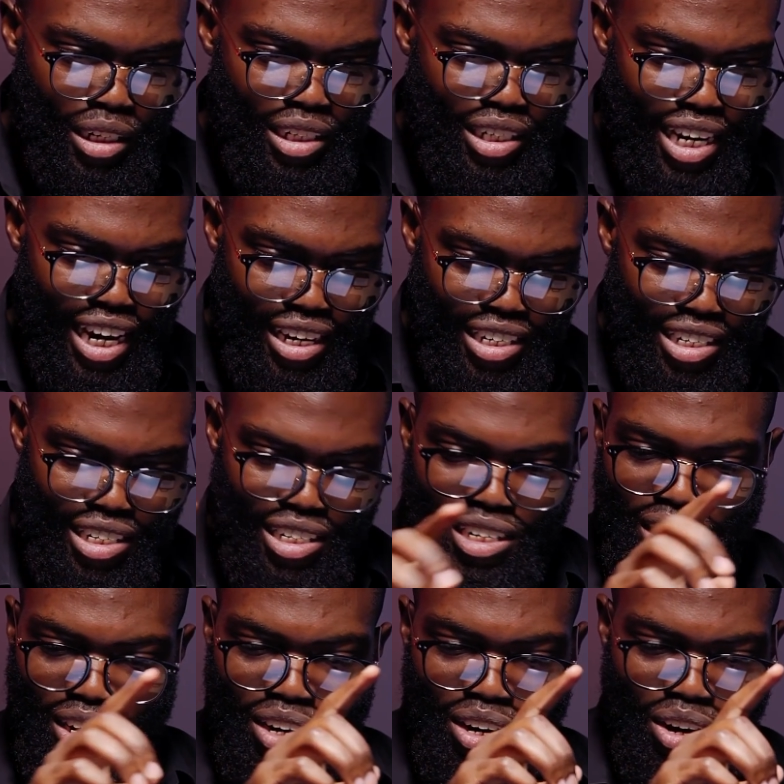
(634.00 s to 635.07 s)
text
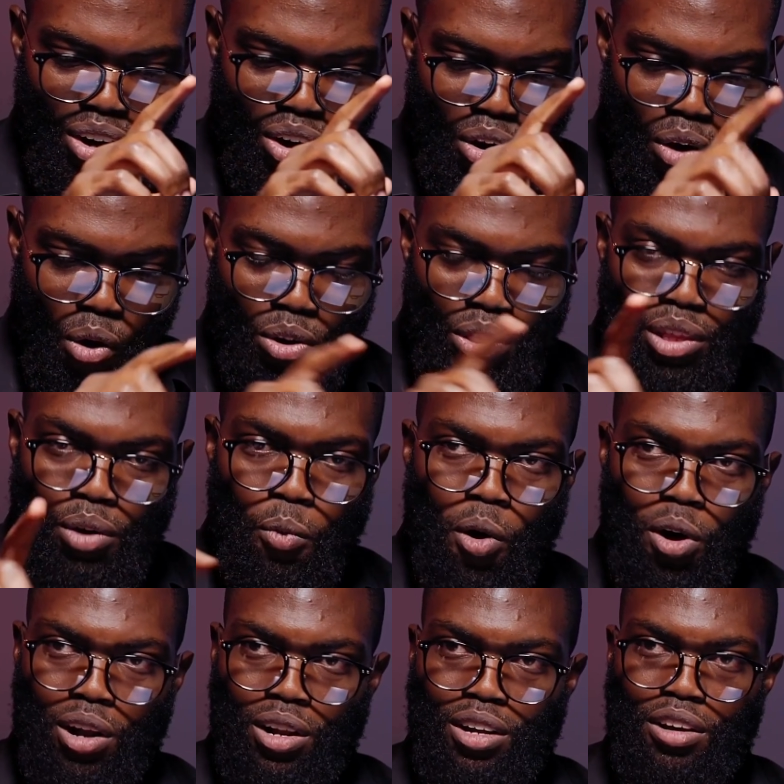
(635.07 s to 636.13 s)
on the
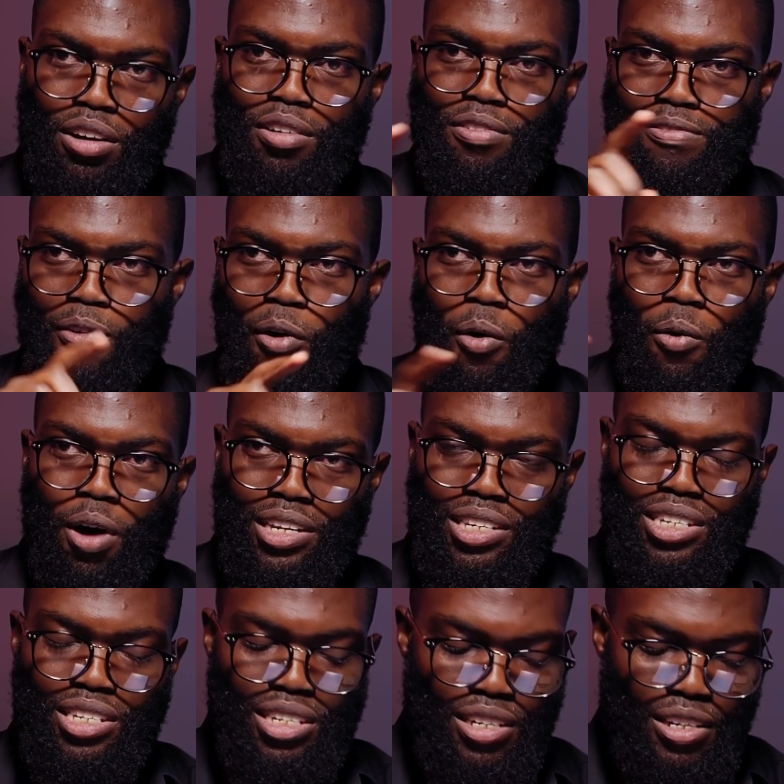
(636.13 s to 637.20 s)
wall four
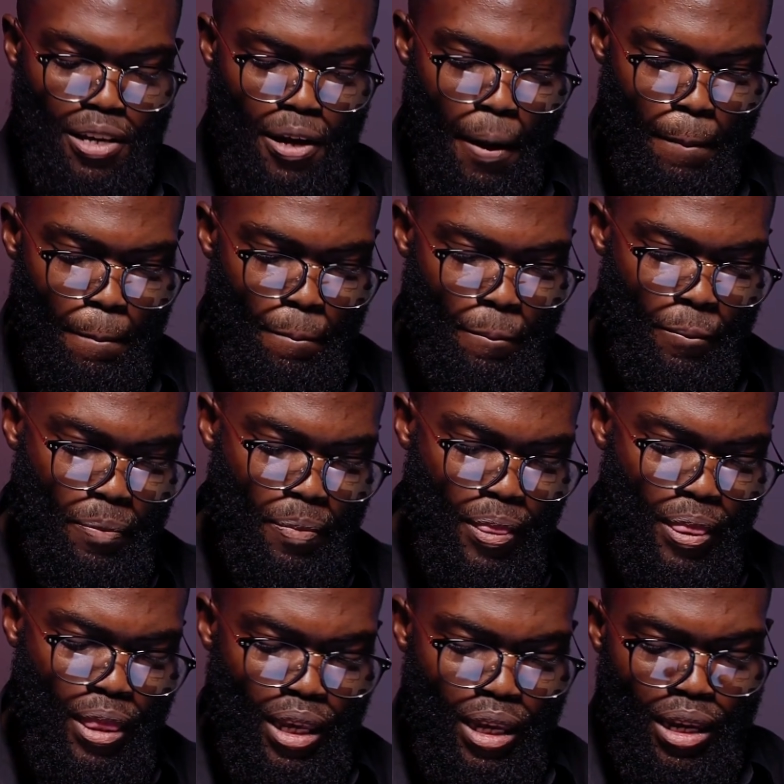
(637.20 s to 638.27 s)
words
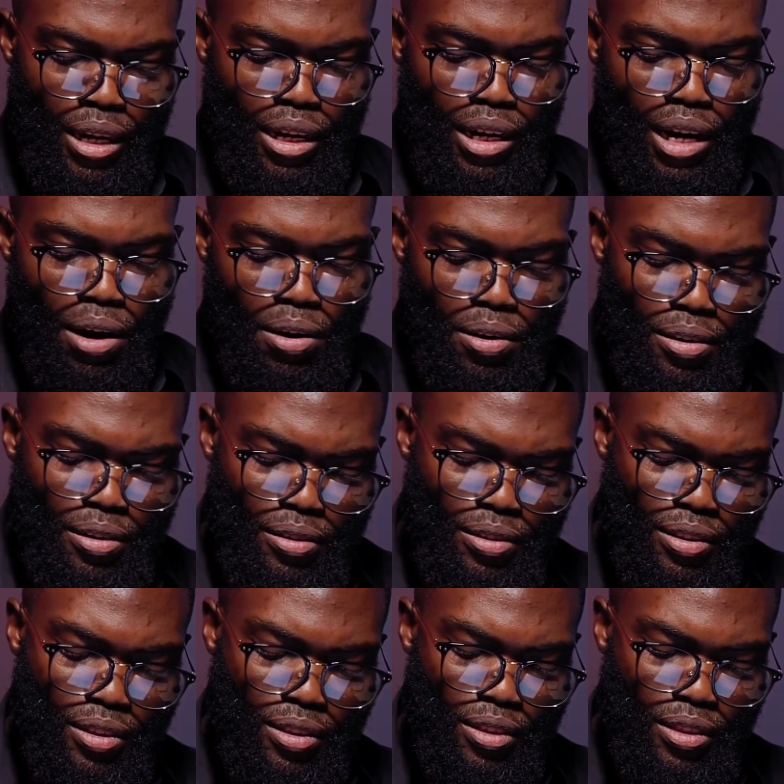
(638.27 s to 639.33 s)
now
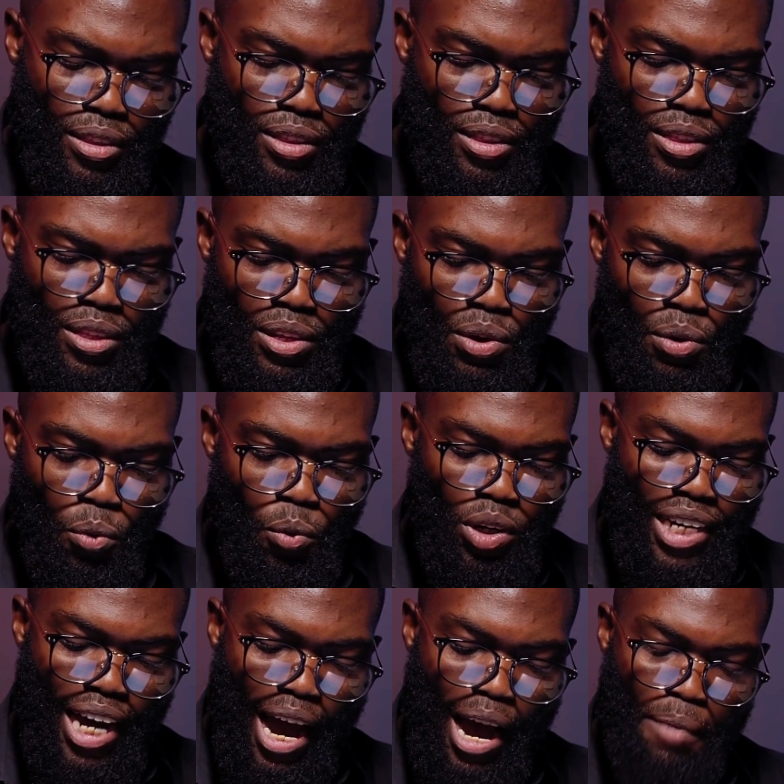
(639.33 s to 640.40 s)
what
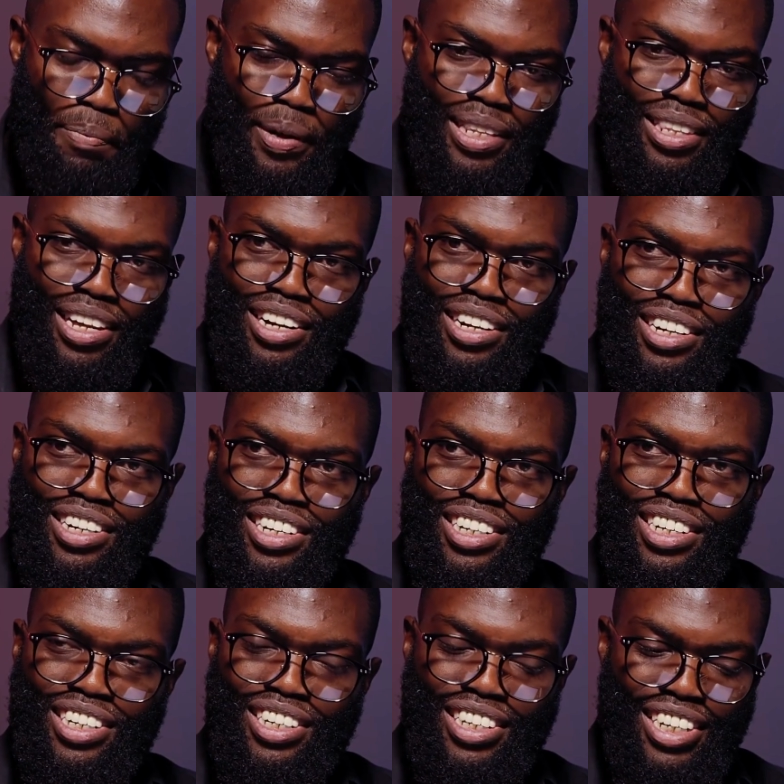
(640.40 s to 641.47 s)
happened then
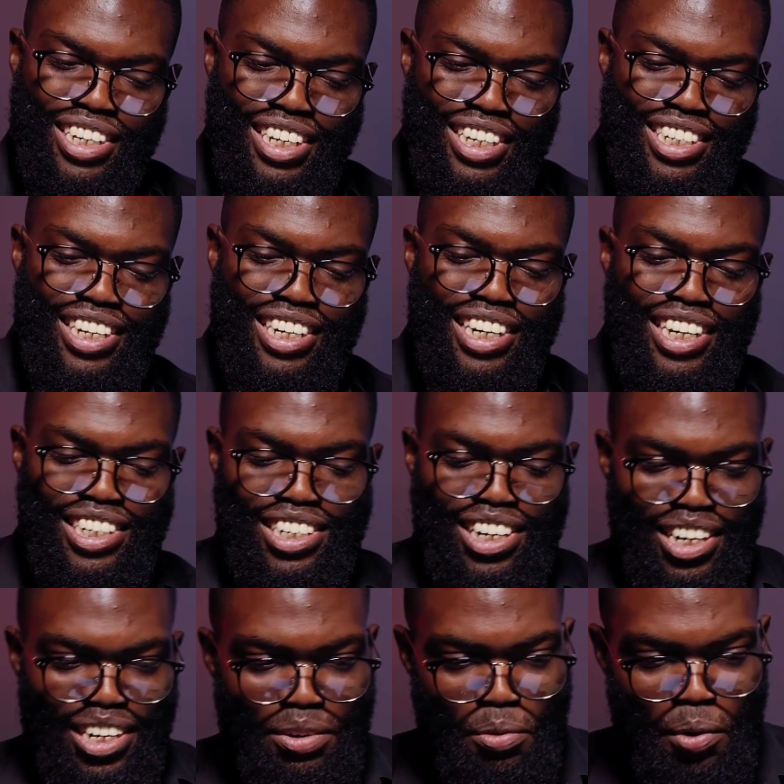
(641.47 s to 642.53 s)
is
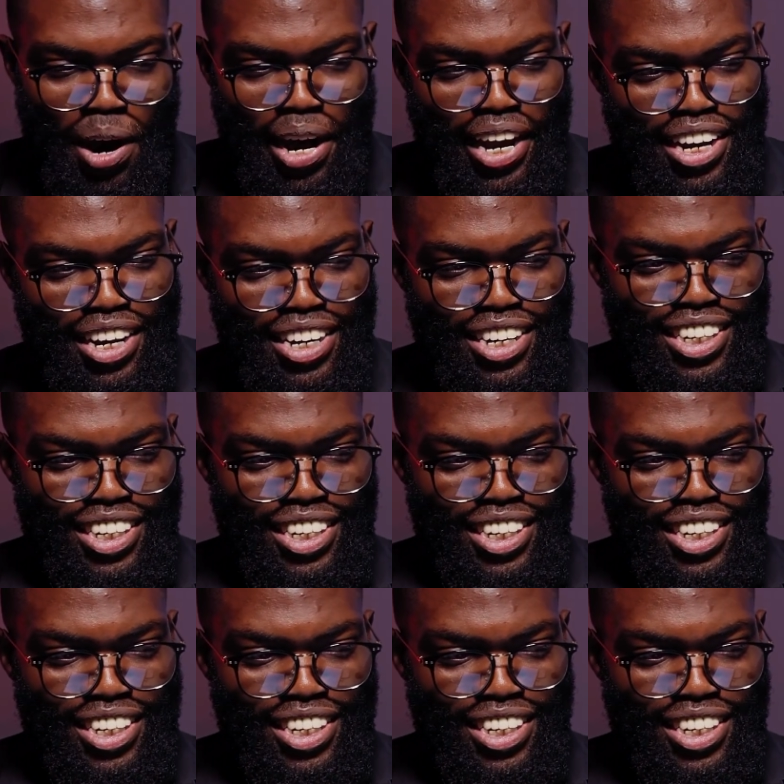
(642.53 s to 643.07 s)
literally why